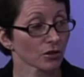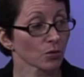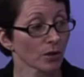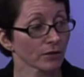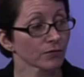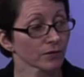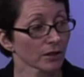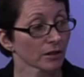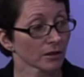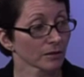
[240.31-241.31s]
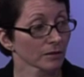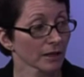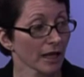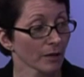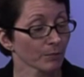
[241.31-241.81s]
quite
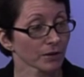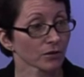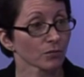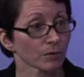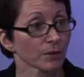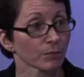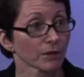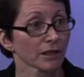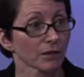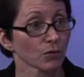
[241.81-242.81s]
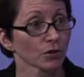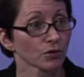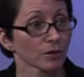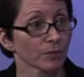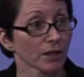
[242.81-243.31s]
happens with people that have
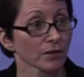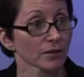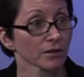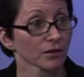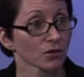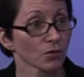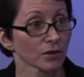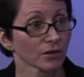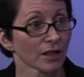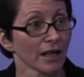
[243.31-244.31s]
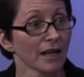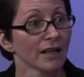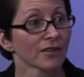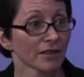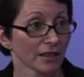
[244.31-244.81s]
auditory processing disorder.
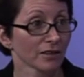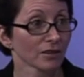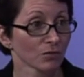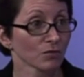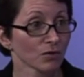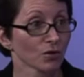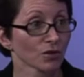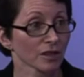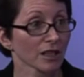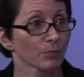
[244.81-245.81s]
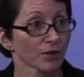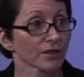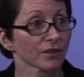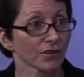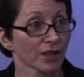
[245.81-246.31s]
They usually stop raising
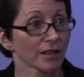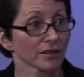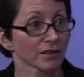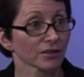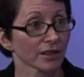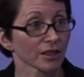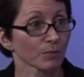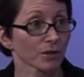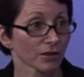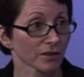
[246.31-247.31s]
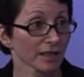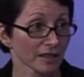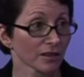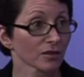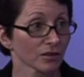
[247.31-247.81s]
their hand in class because they
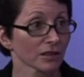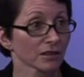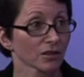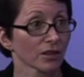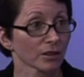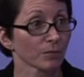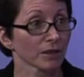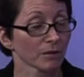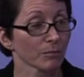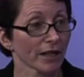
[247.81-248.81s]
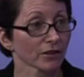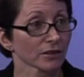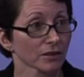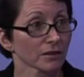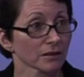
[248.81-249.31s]
get tired of being embarrassed.